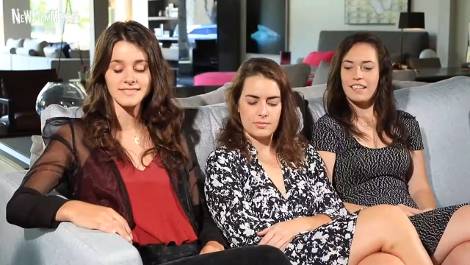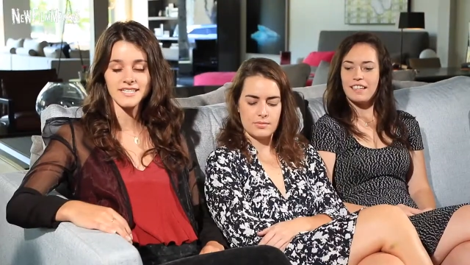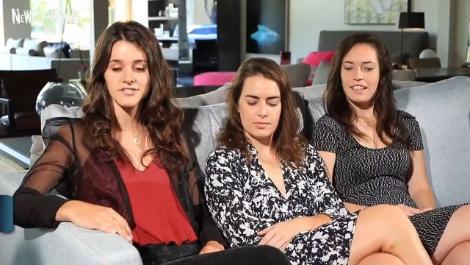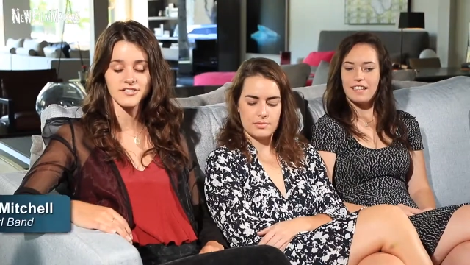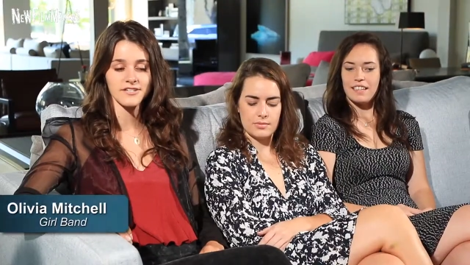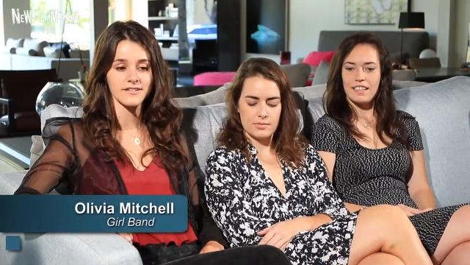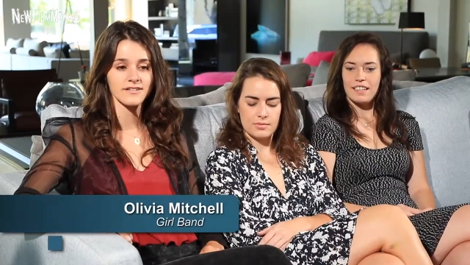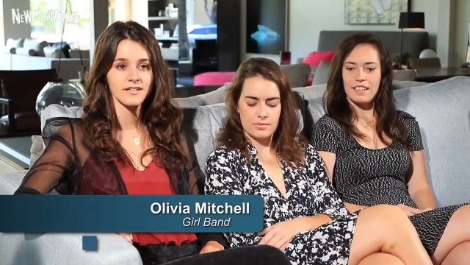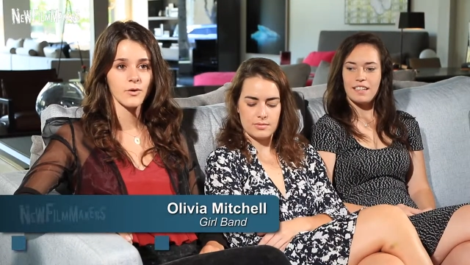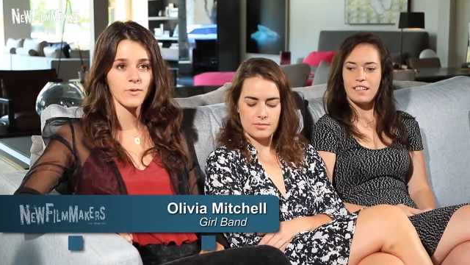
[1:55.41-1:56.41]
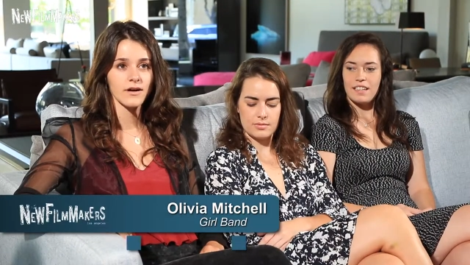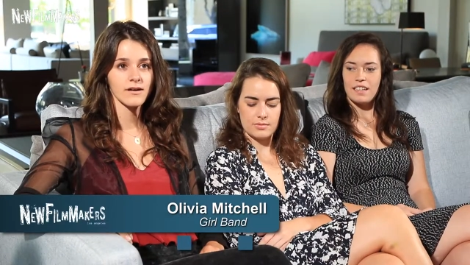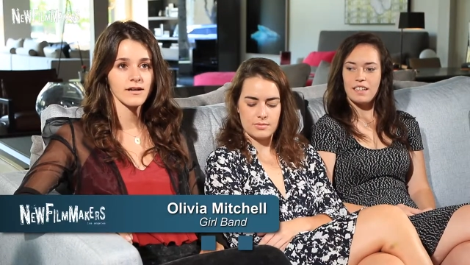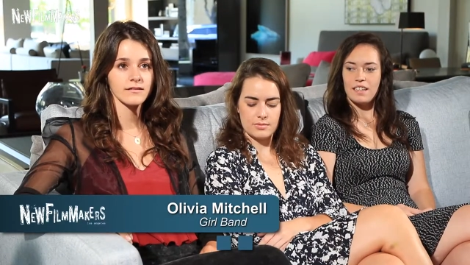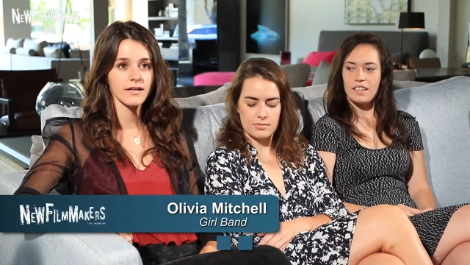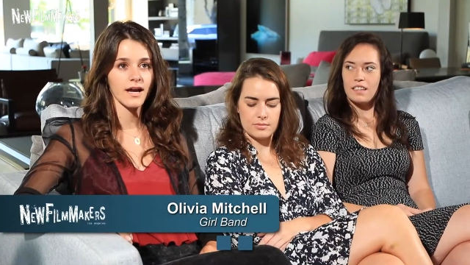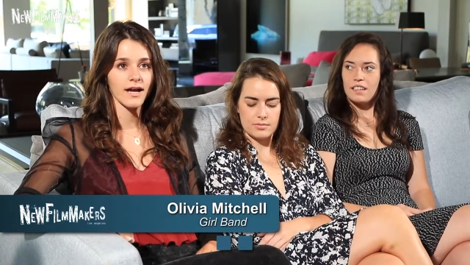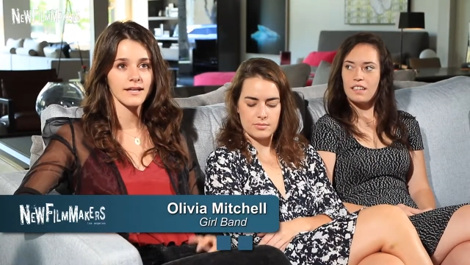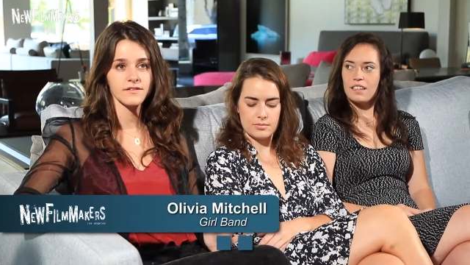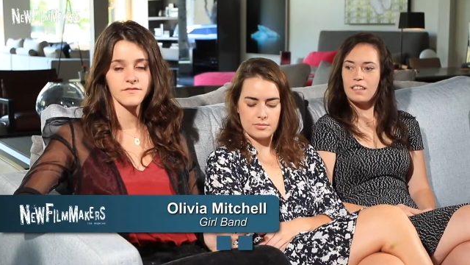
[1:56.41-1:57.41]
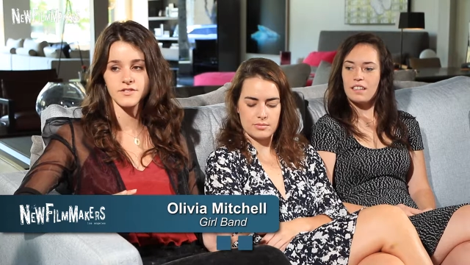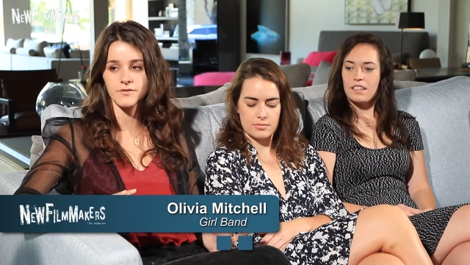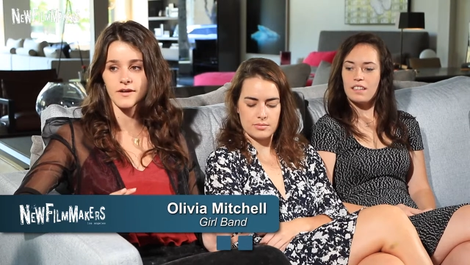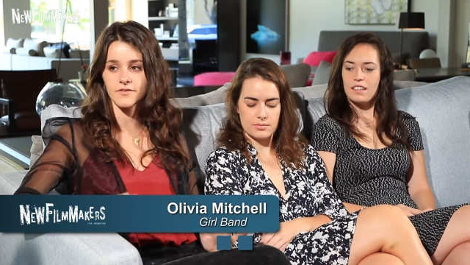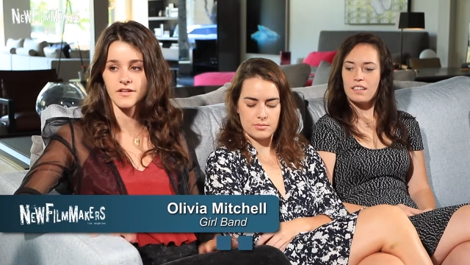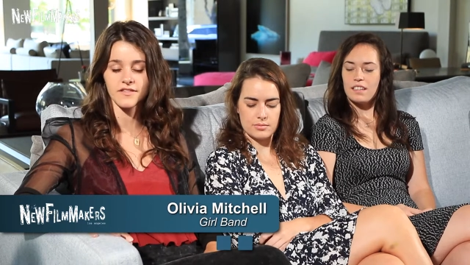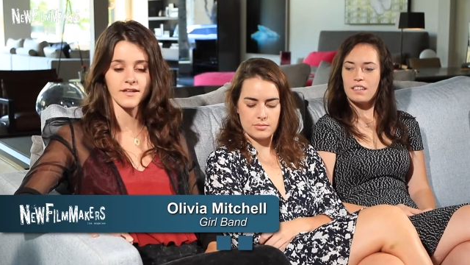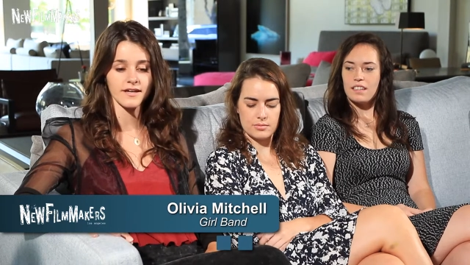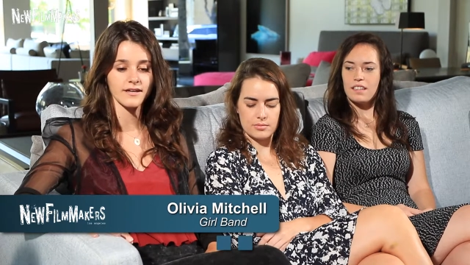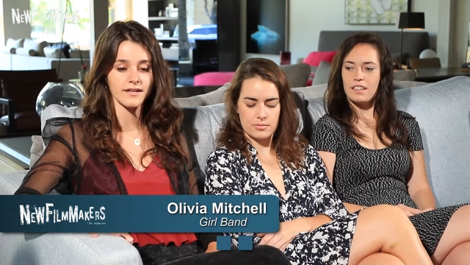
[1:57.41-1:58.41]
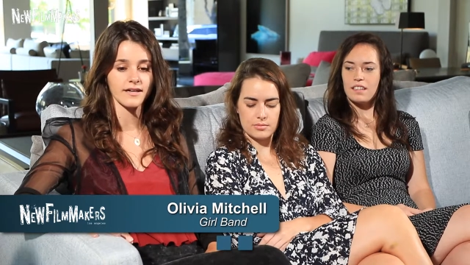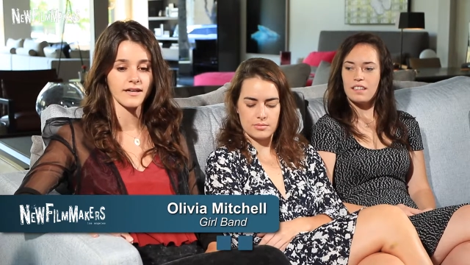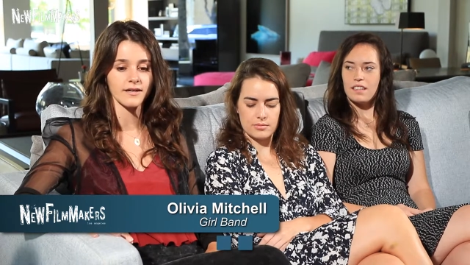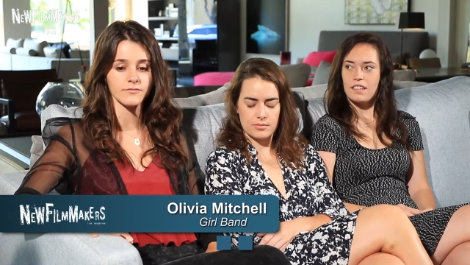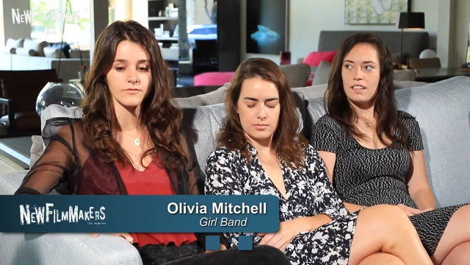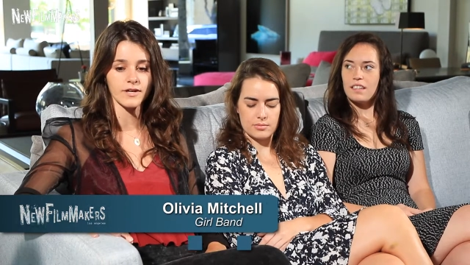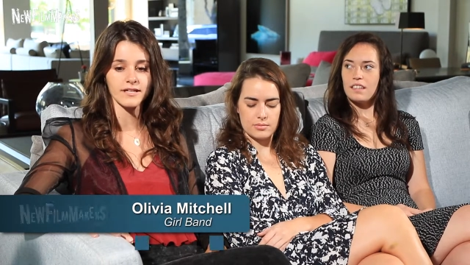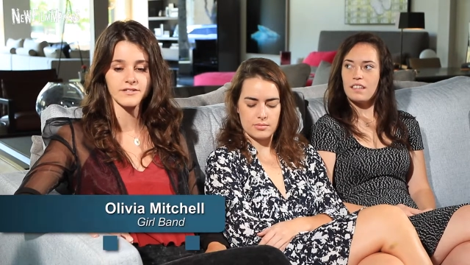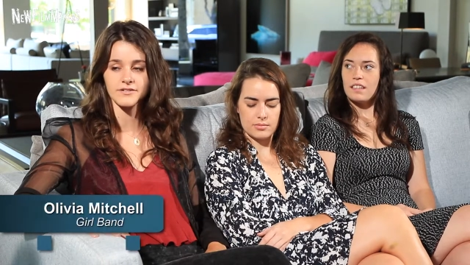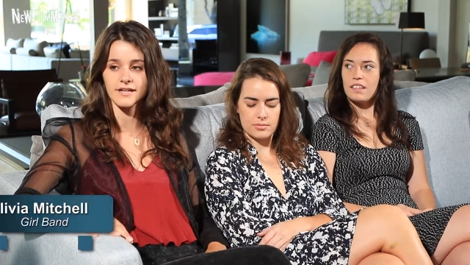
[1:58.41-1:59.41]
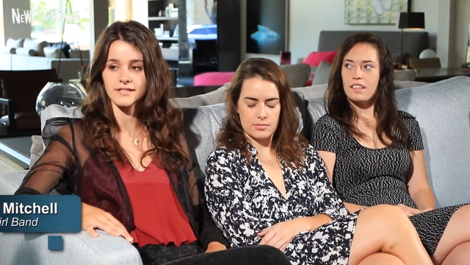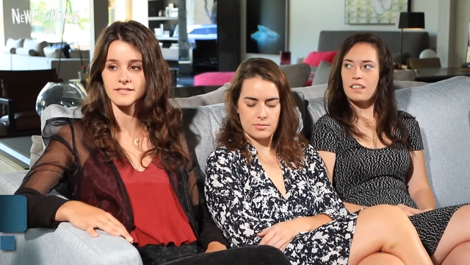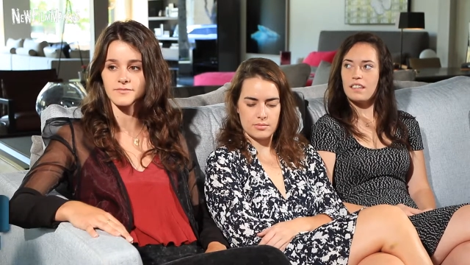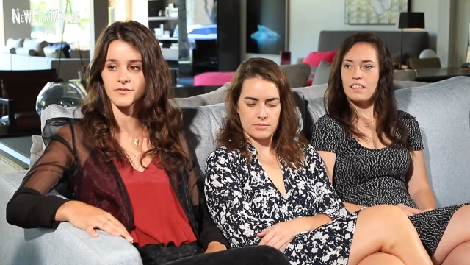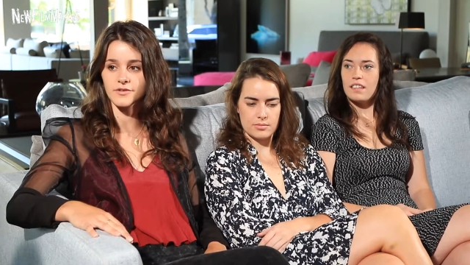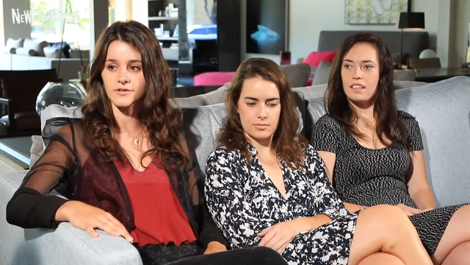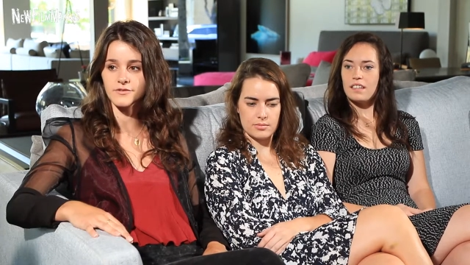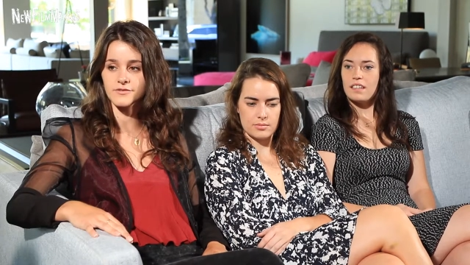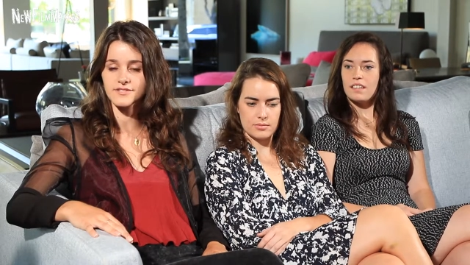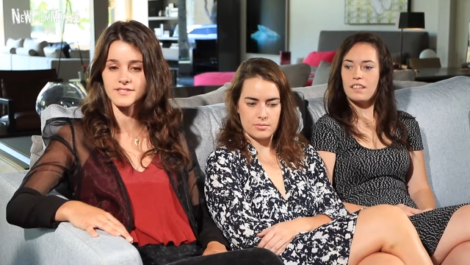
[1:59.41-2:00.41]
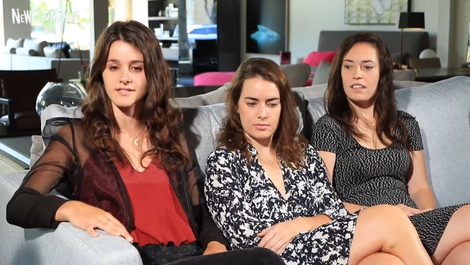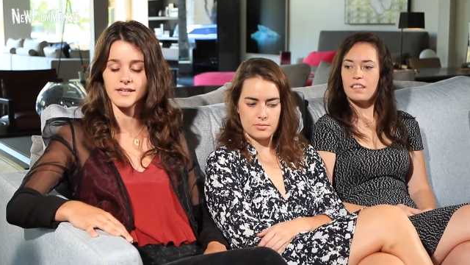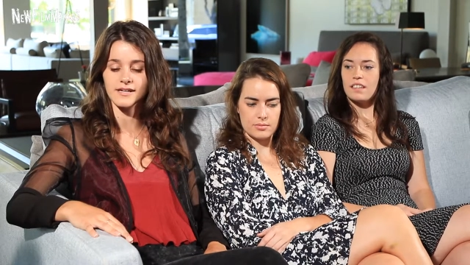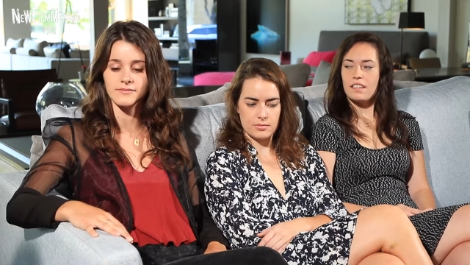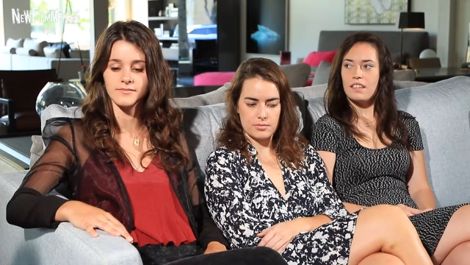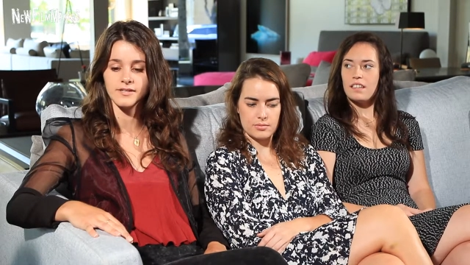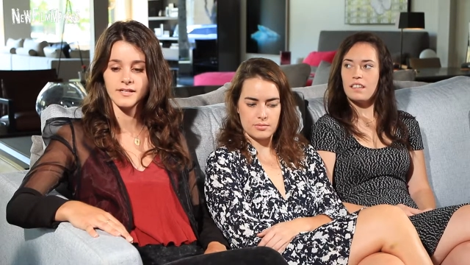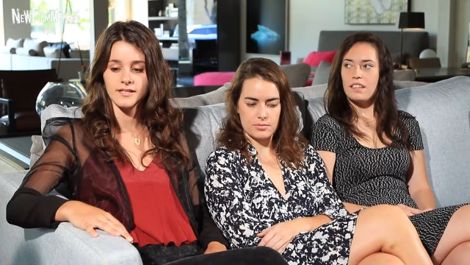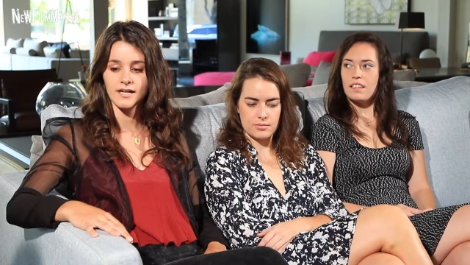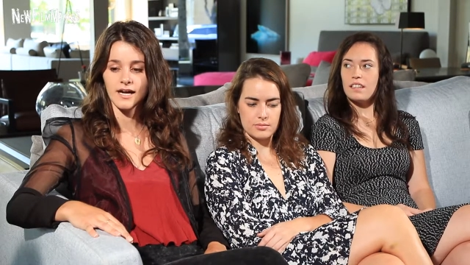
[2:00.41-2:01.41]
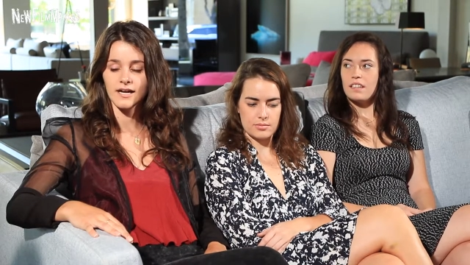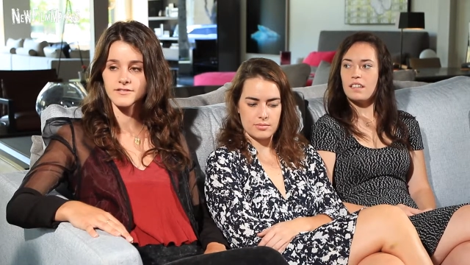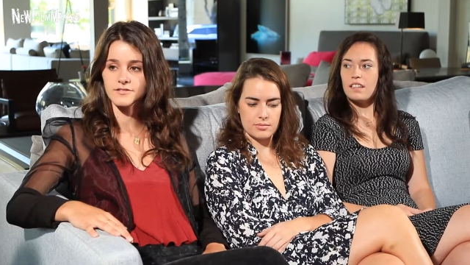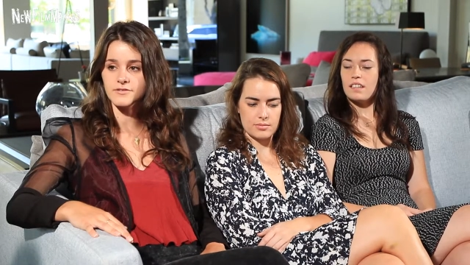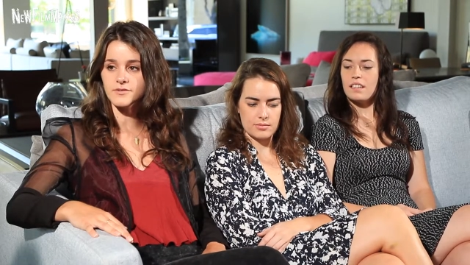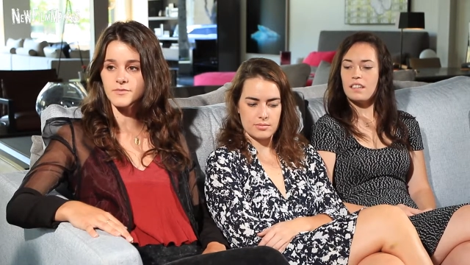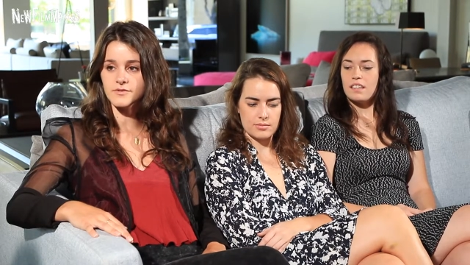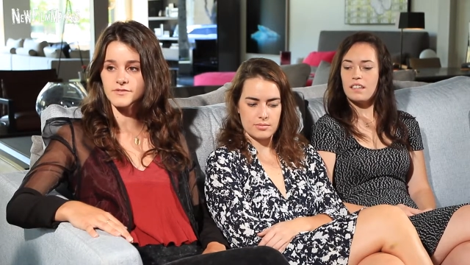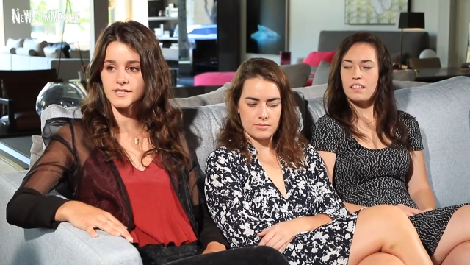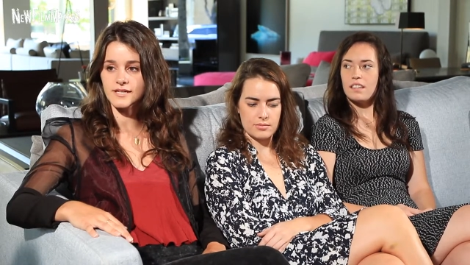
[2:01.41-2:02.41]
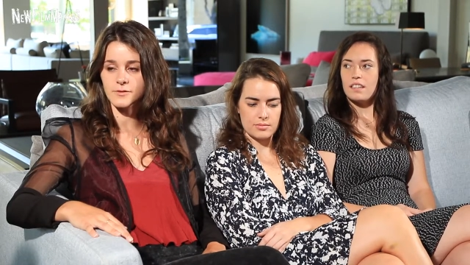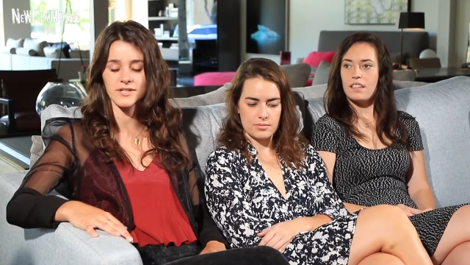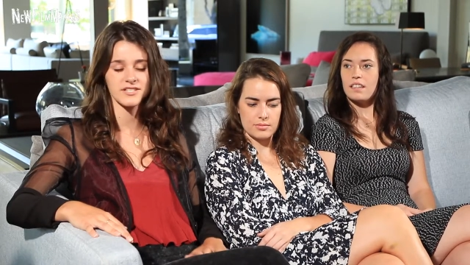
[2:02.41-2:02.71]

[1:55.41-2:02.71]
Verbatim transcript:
Speaker 1: Yeah, sure. We all kind of do everything: um, write, direct, and produce. Um, I also do the music. We